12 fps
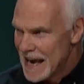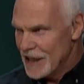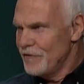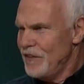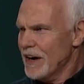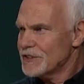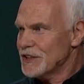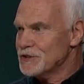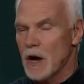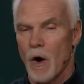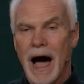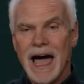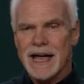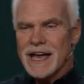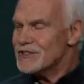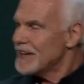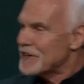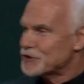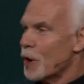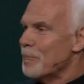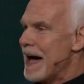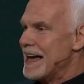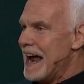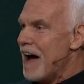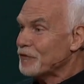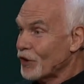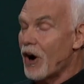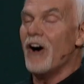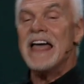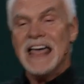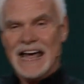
And the Pharisees go, hey, he's not so bad after all.